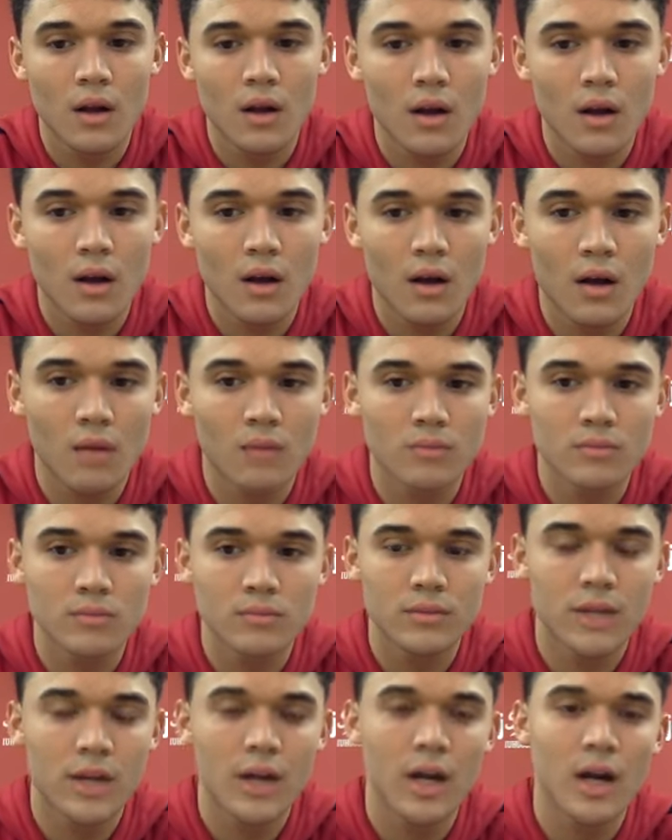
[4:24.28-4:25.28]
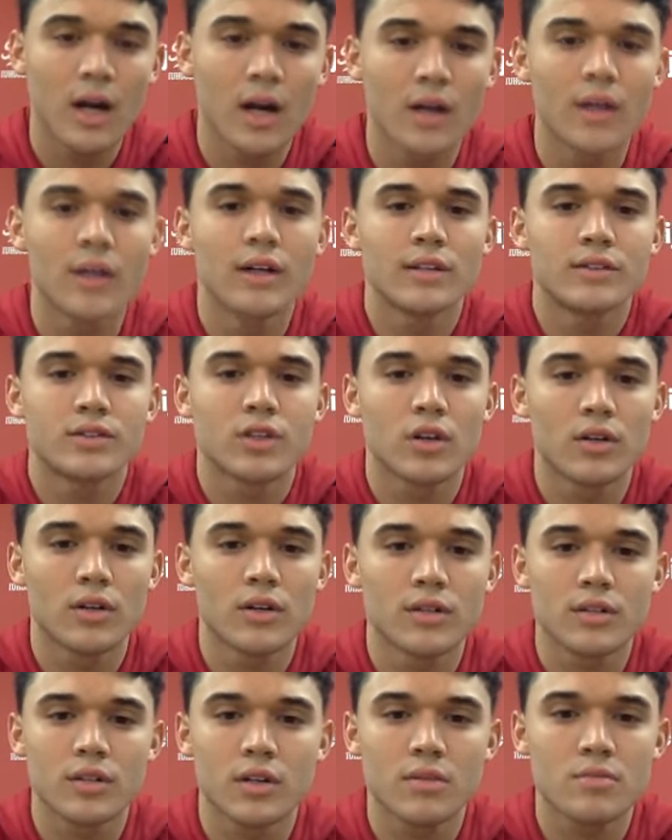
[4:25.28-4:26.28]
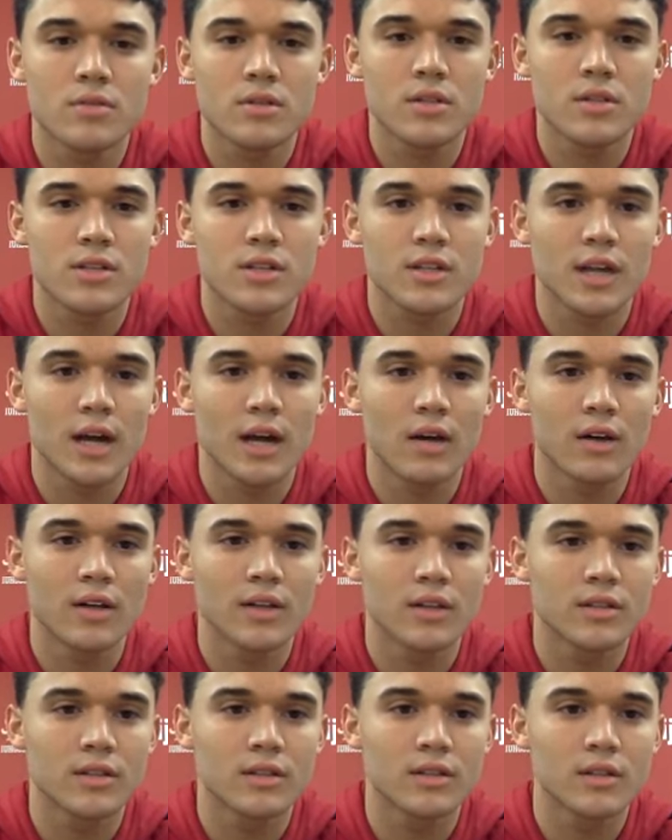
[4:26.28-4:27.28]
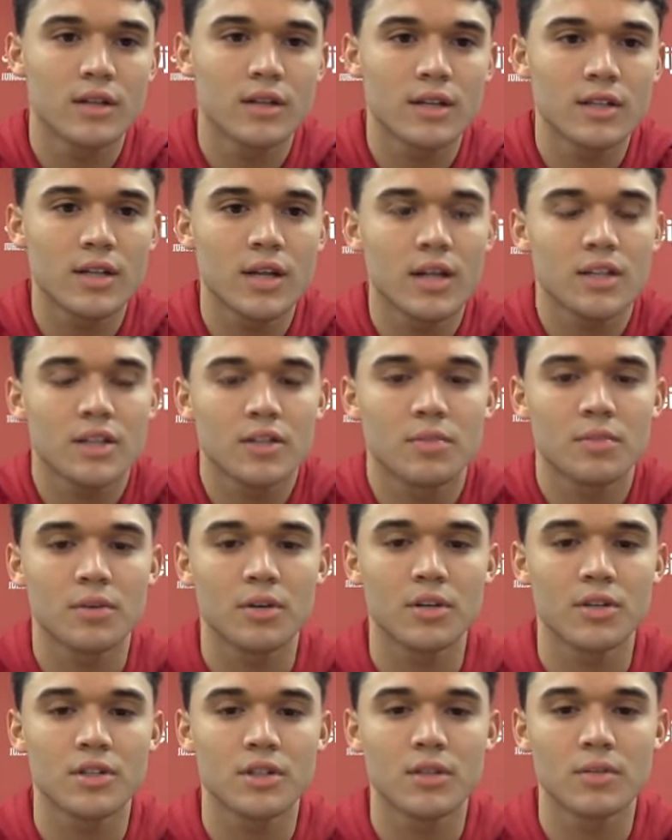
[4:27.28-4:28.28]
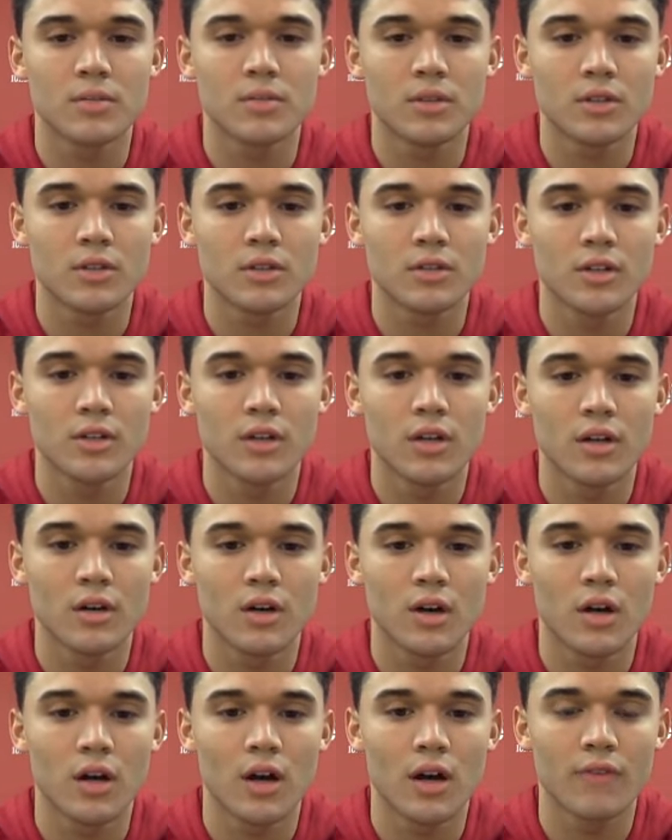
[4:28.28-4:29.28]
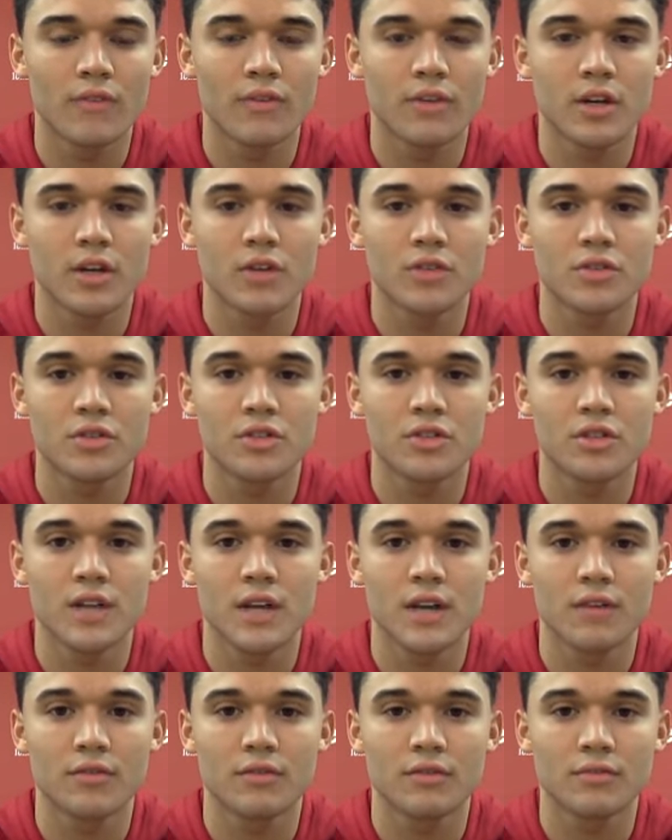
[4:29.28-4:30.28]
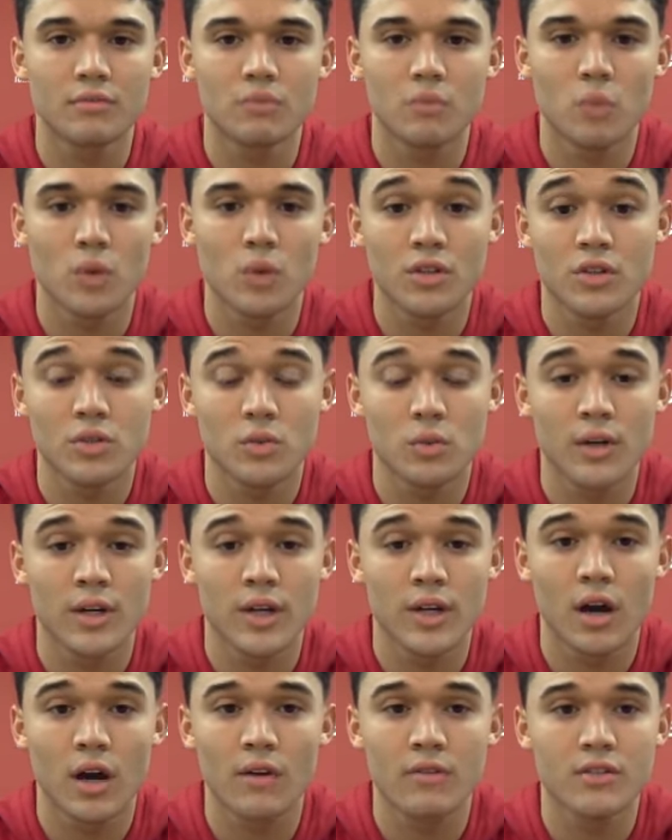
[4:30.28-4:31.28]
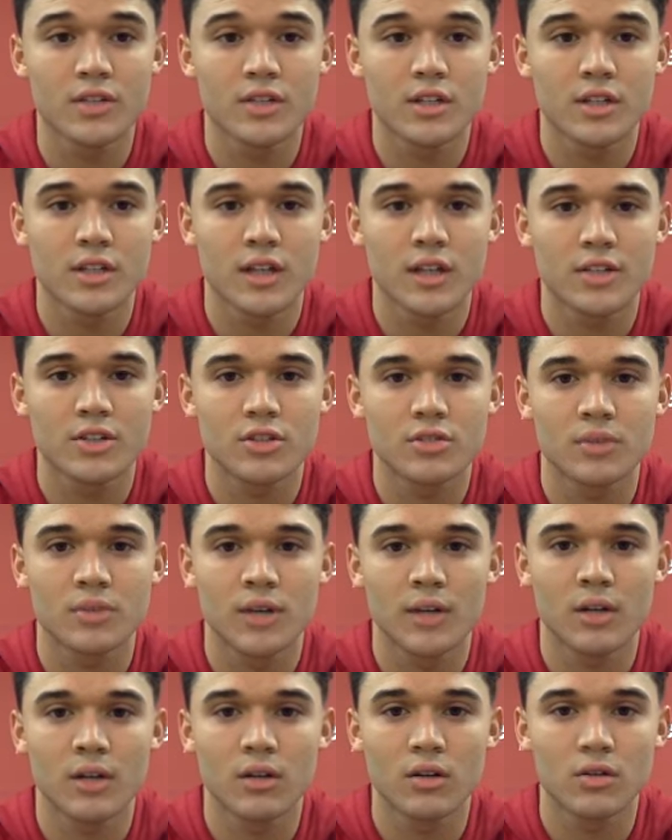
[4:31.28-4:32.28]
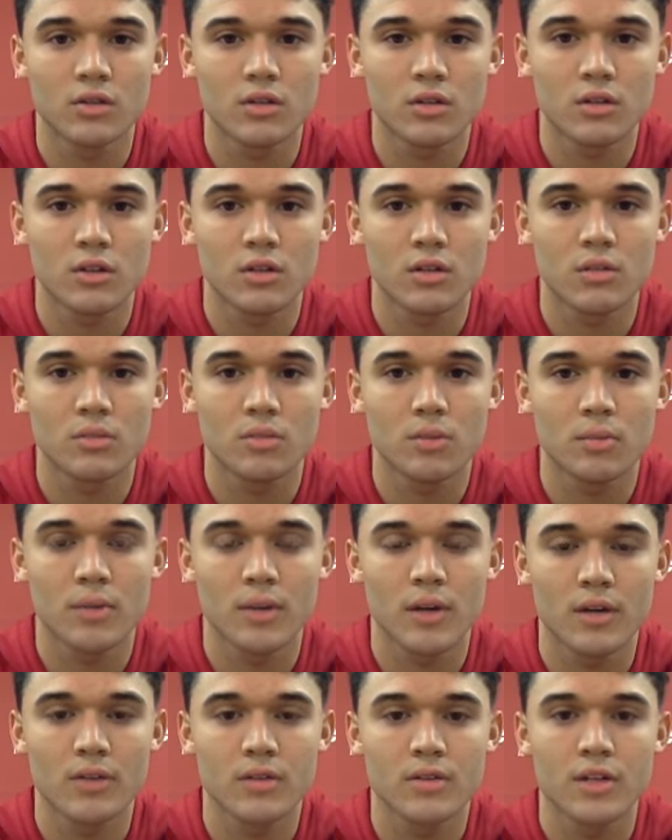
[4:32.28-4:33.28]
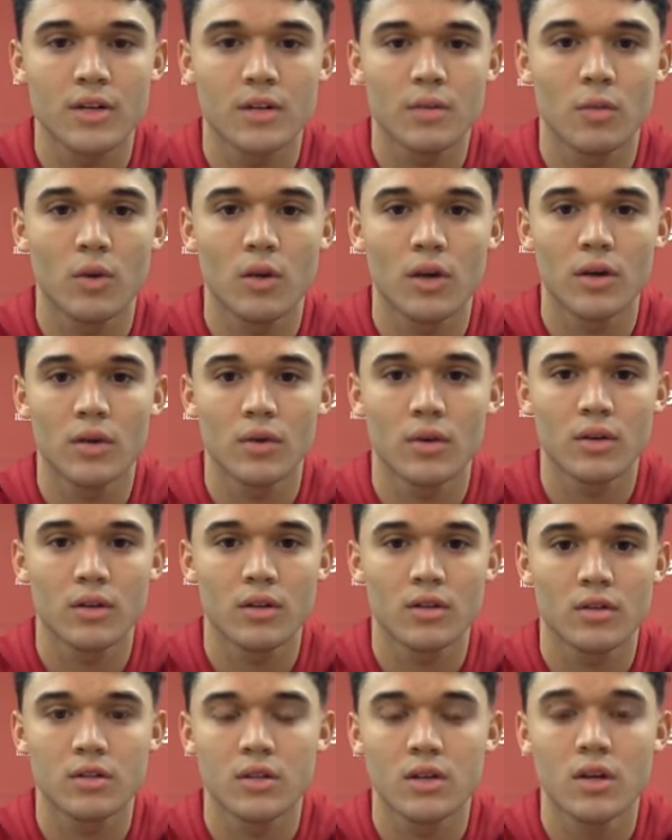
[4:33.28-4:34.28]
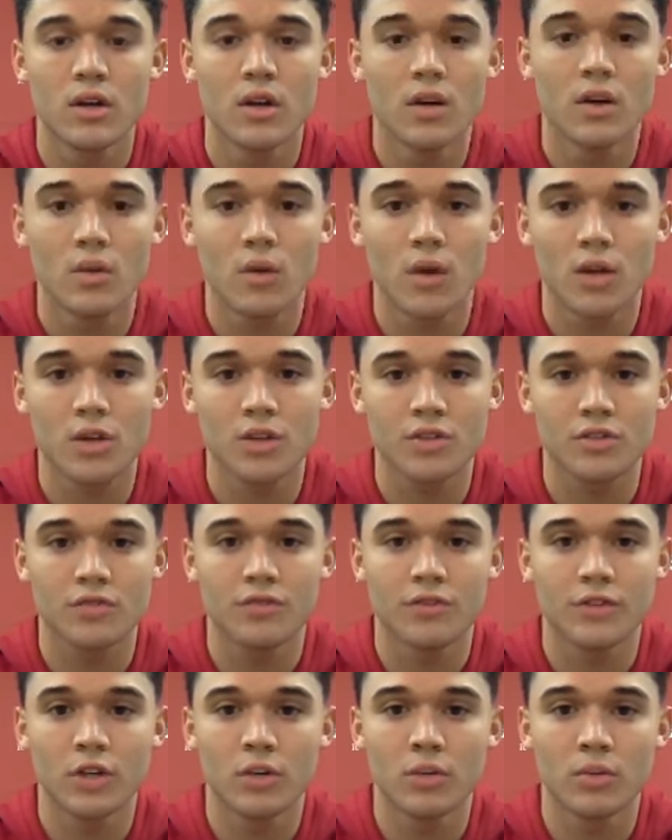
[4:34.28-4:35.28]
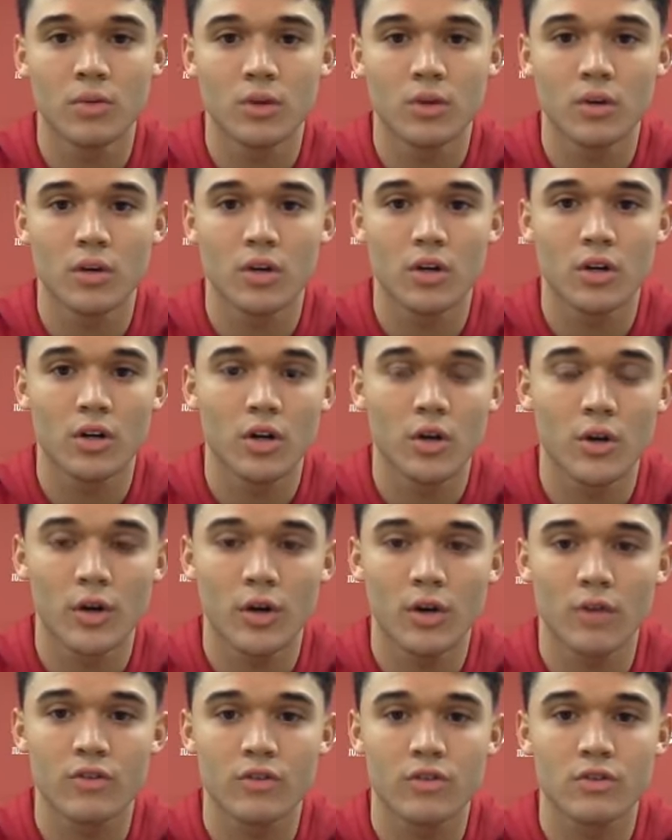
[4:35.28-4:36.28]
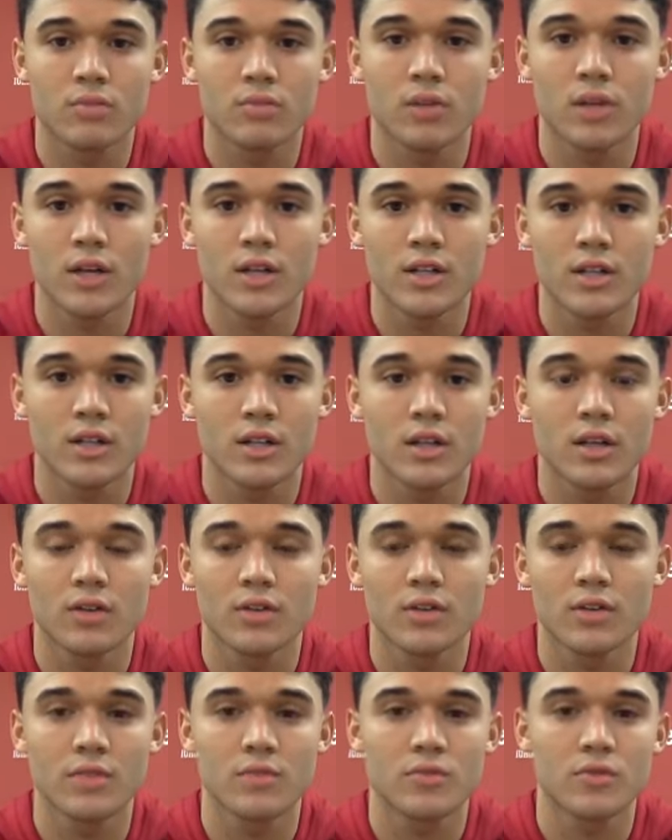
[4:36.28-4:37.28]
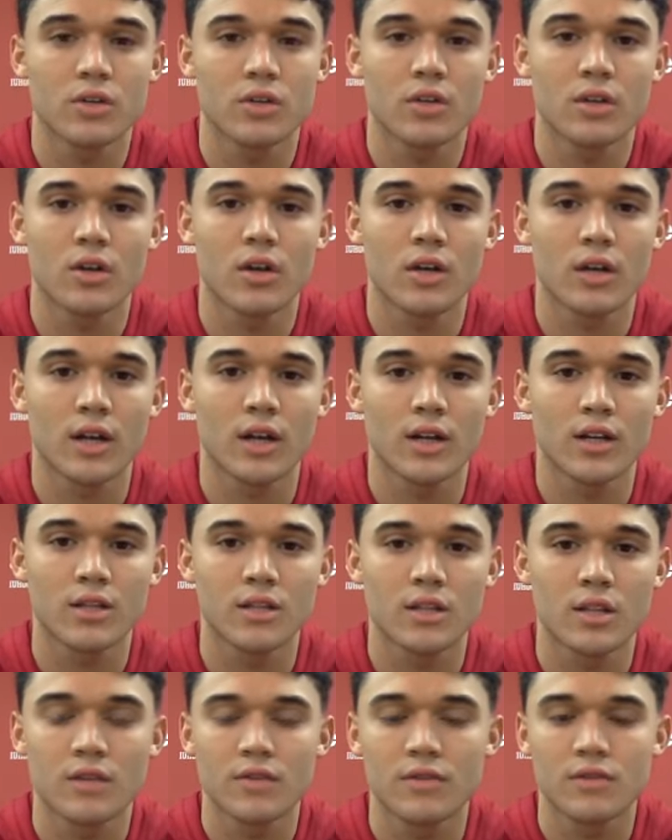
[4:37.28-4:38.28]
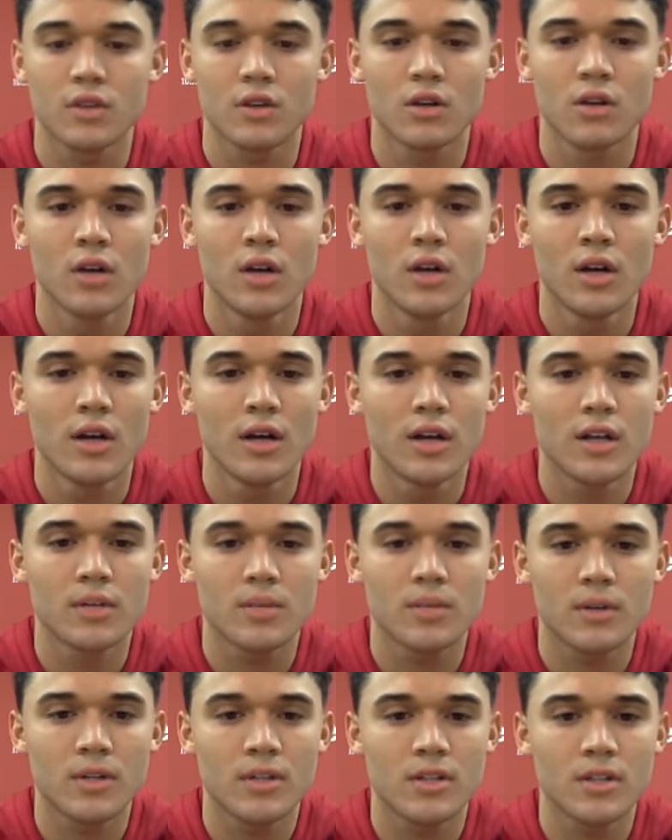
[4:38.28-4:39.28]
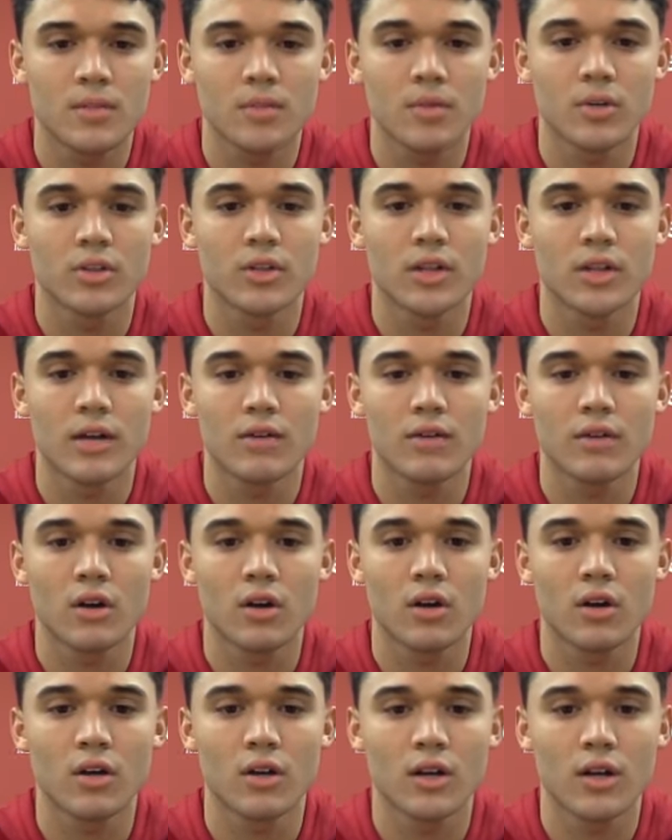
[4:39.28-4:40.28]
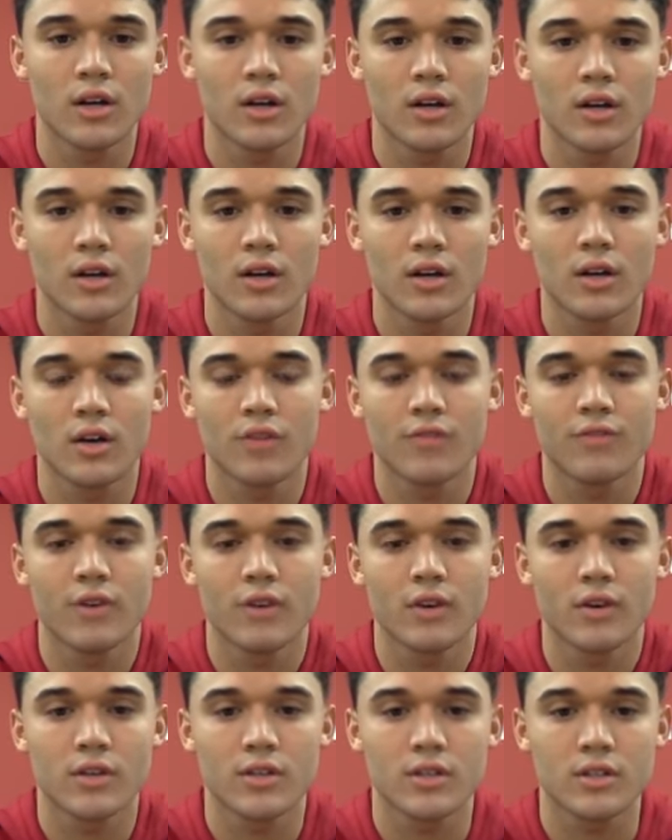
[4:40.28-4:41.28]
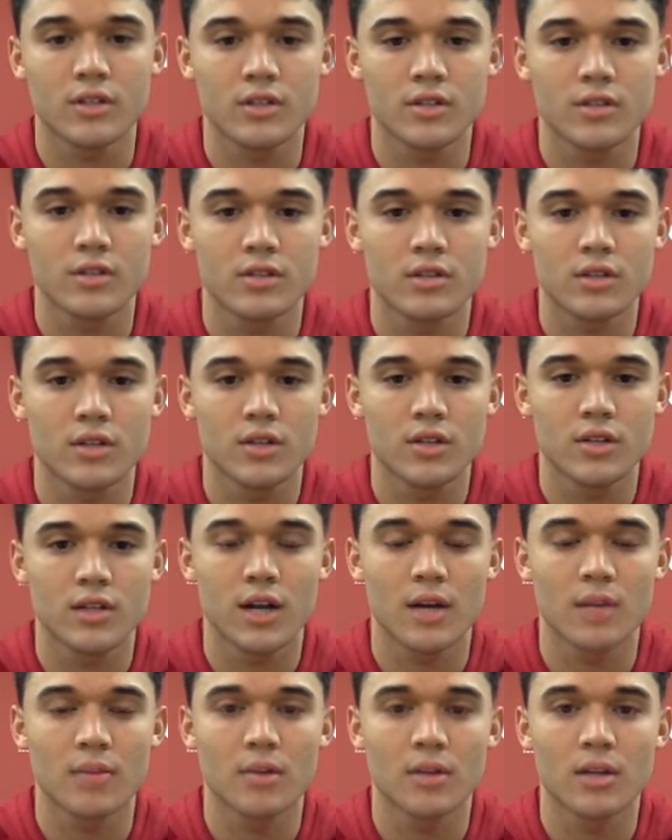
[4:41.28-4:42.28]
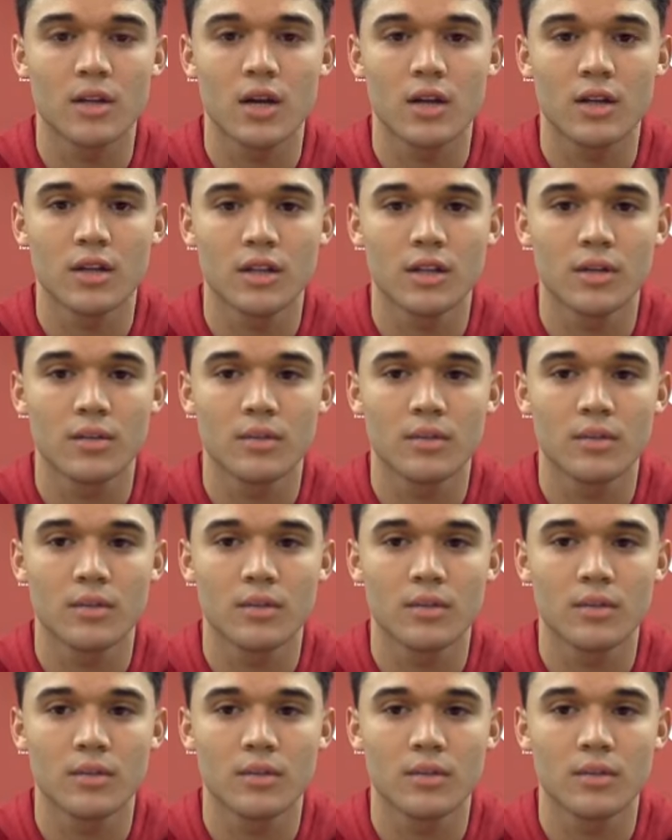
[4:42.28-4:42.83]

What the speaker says: Yeah. And so in terms of the scout, it's actually pretty similar. You know, every coaching staff wants to win, obviously, and that's their main goal. So they're going to prepare the same way, whether it's watching film or going over some plays that the other teams are and all that kind of stuff. So it's pretty similar in that regard. And our focus has got to be locked in.